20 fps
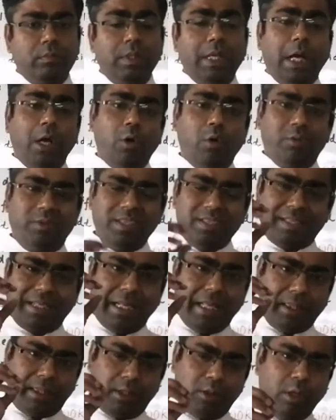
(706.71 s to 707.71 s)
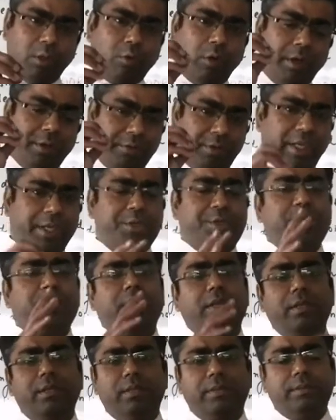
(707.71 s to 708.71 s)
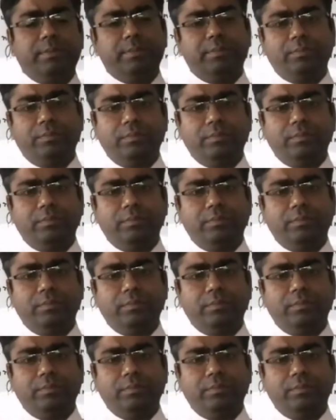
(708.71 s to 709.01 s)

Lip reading: Now this lanthanoid contraction